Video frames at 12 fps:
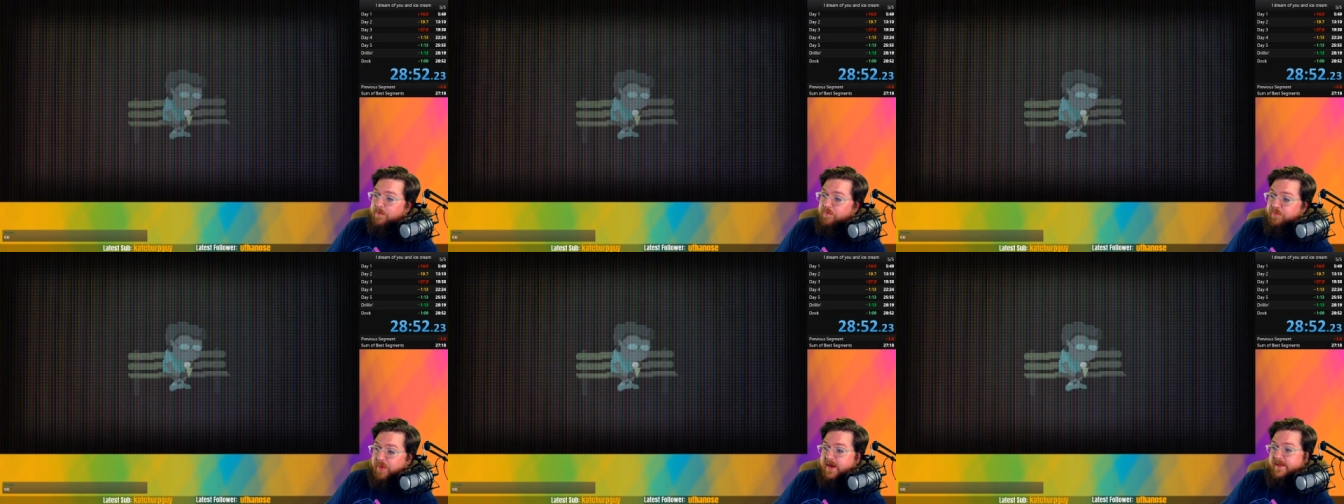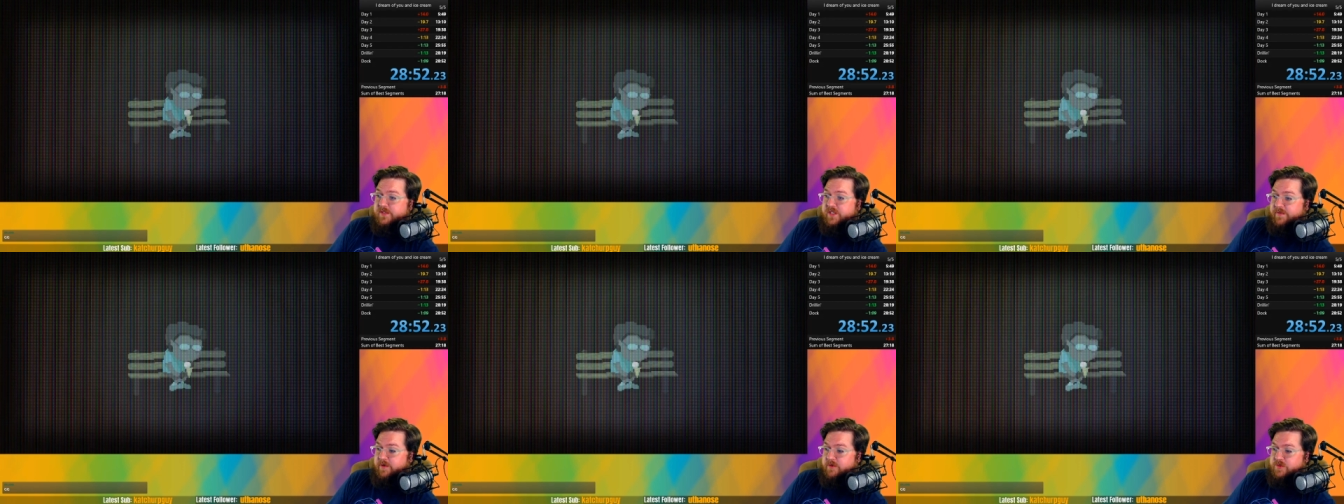But if
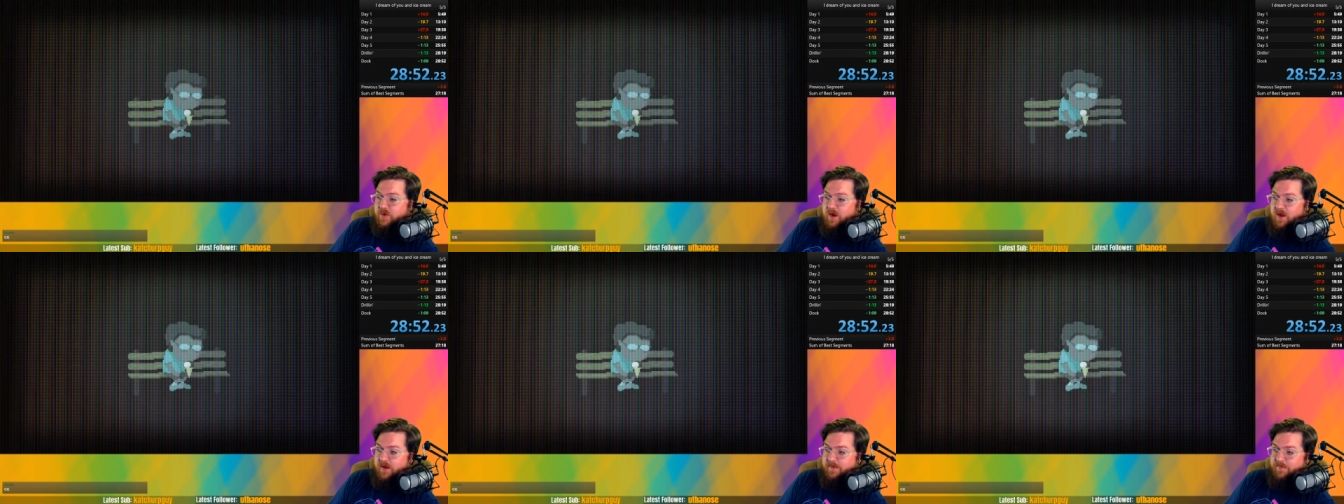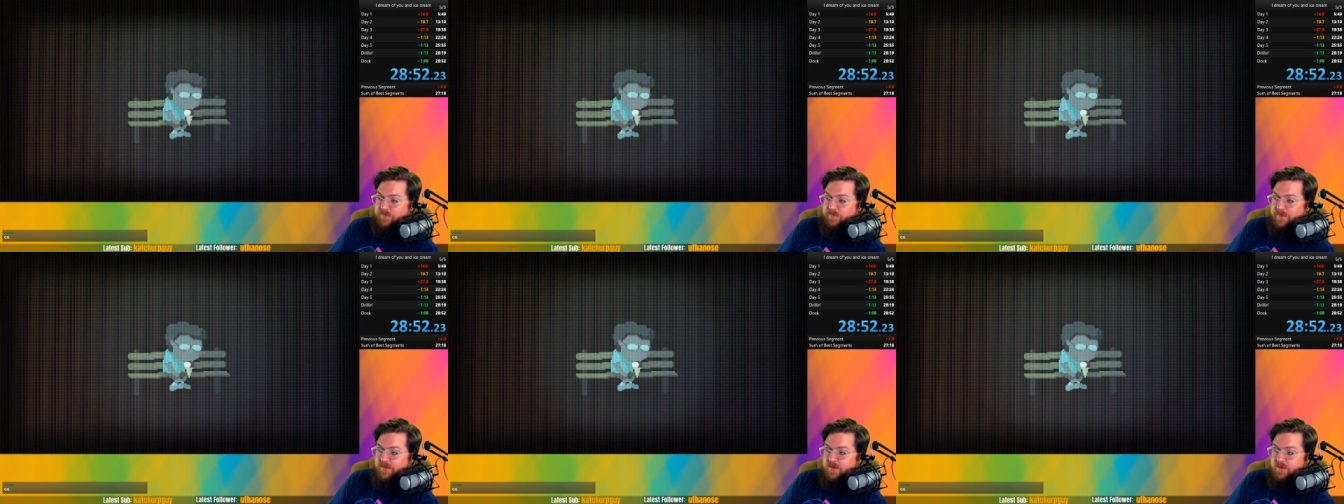stuff goes wrong,
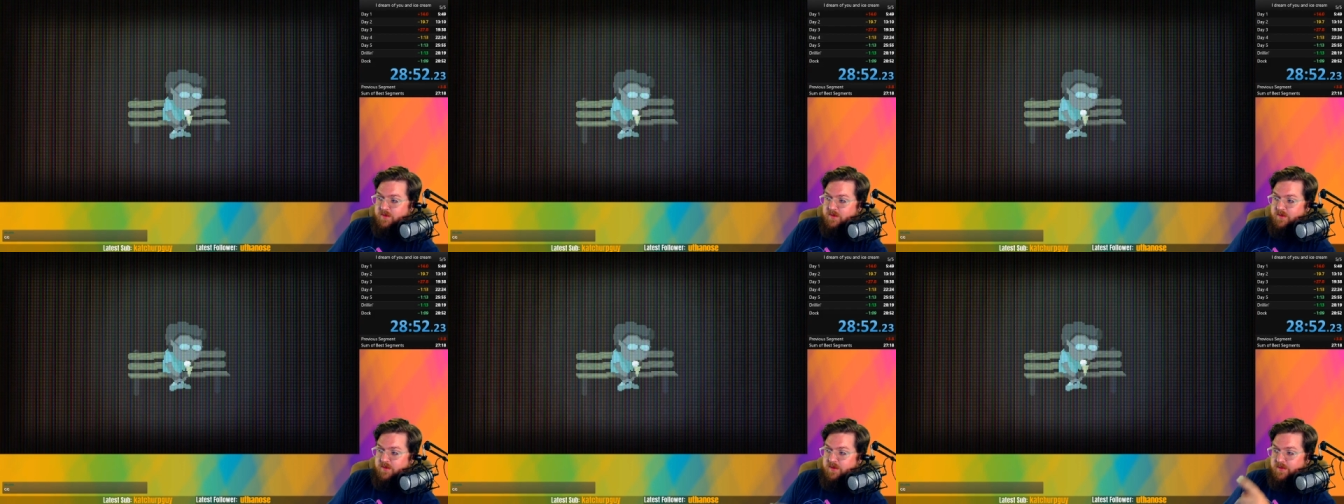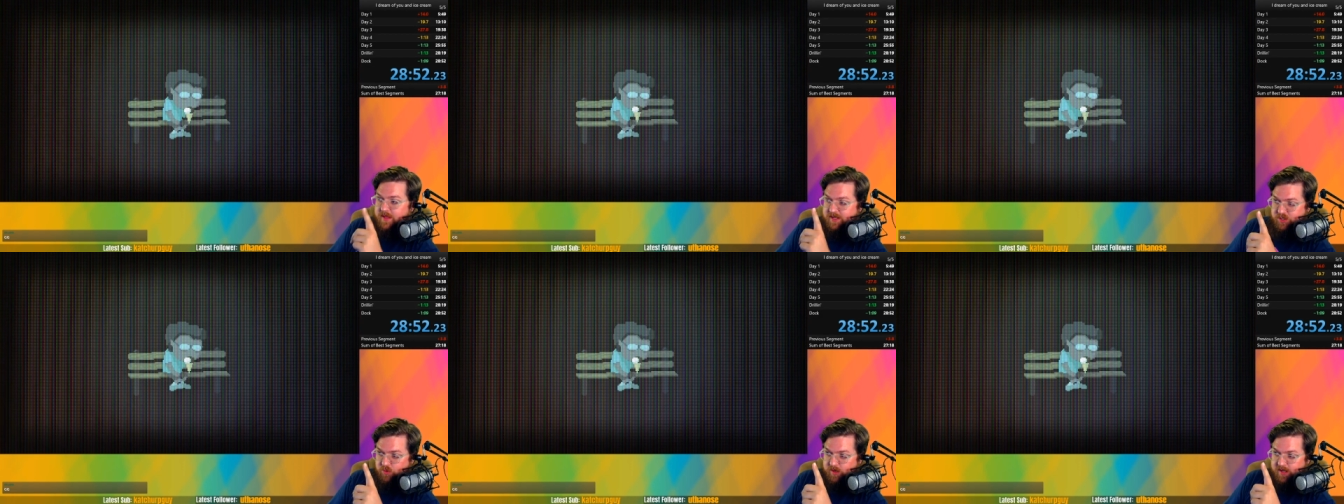that
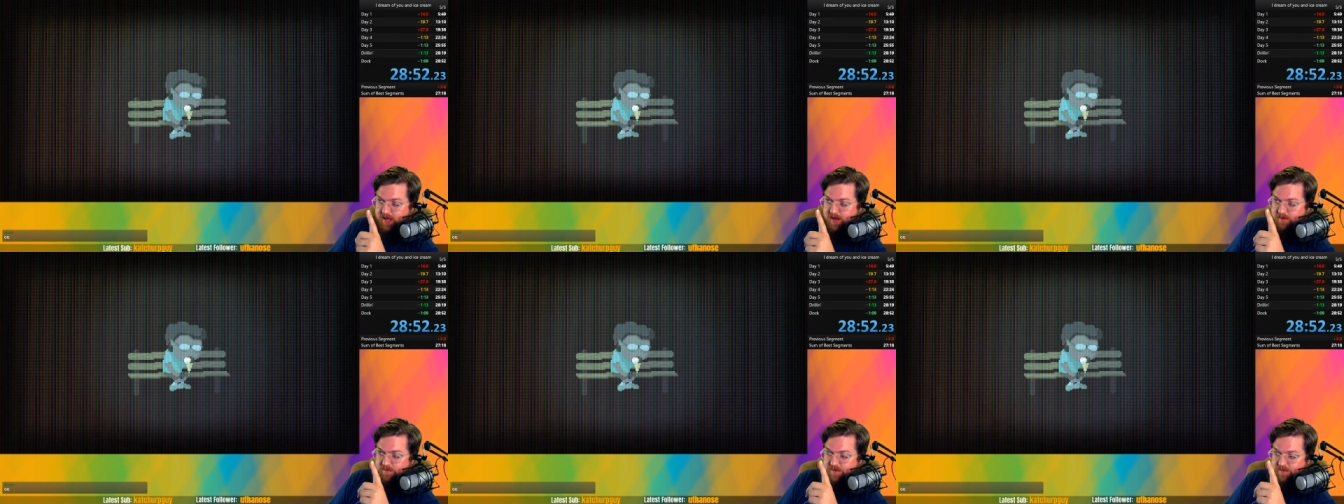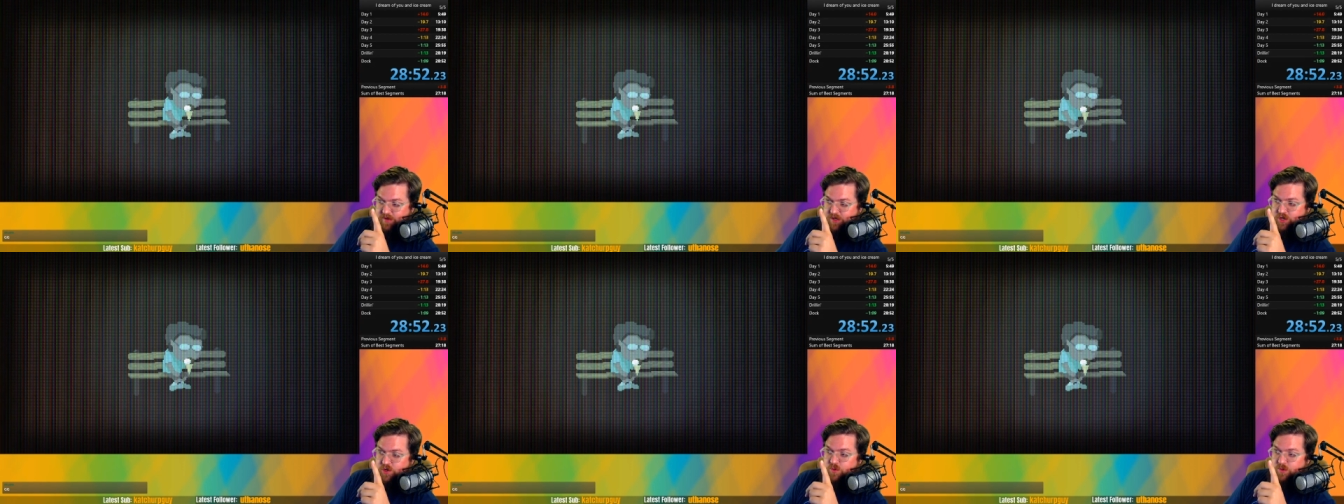
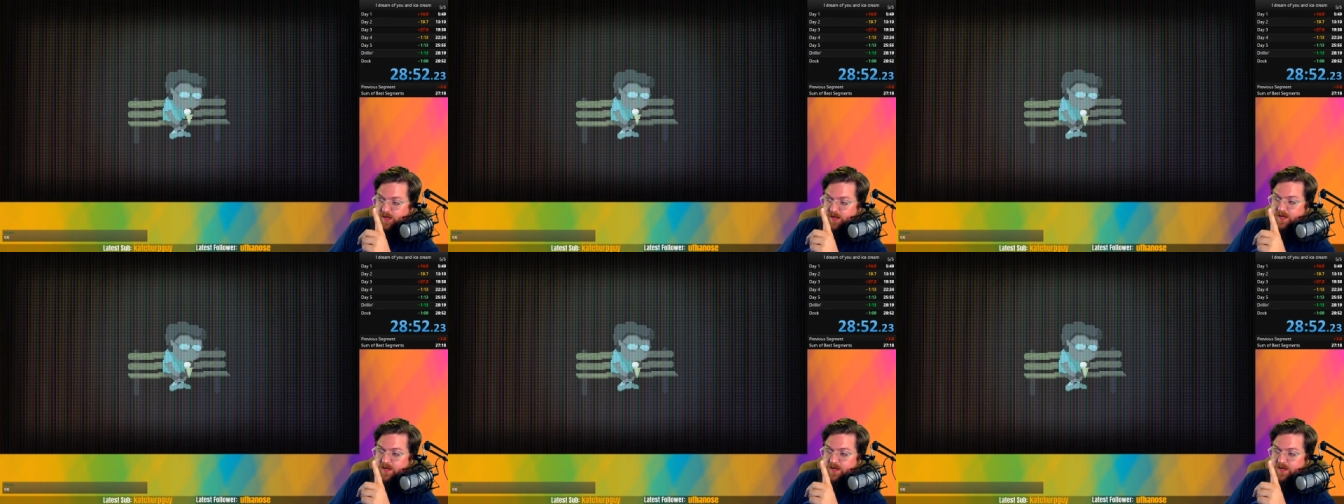2852 can